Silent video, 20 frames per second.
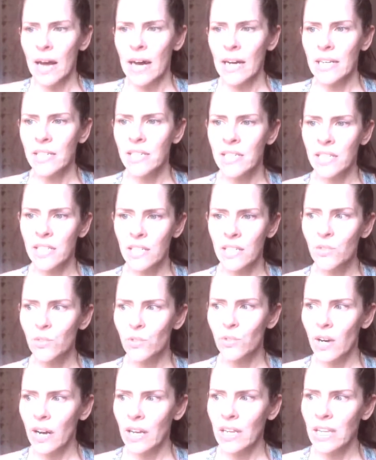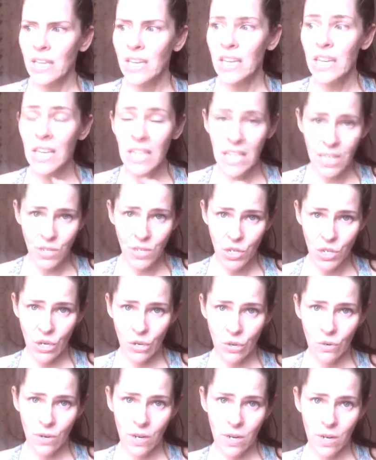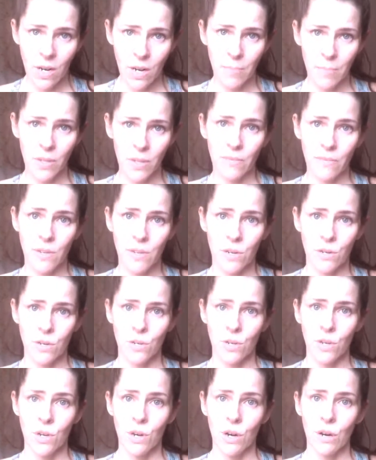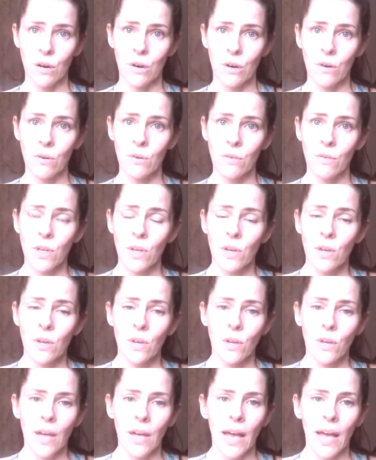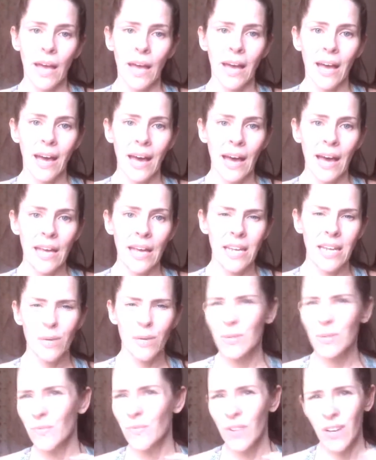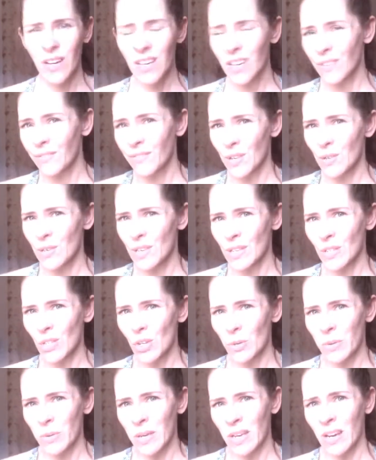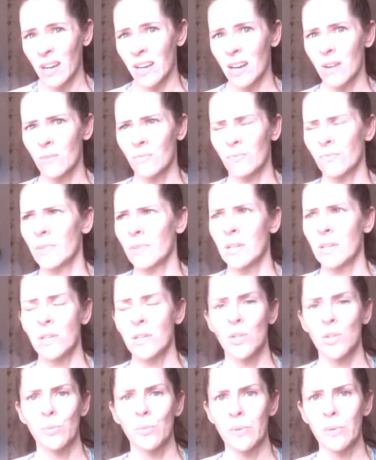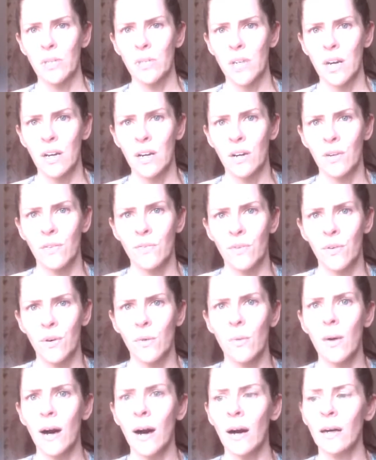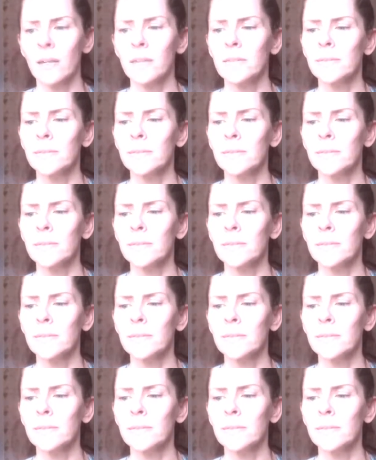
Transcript: I did try keto a couple of years ago, and it was very confusing to me, and I got really super tired for a while.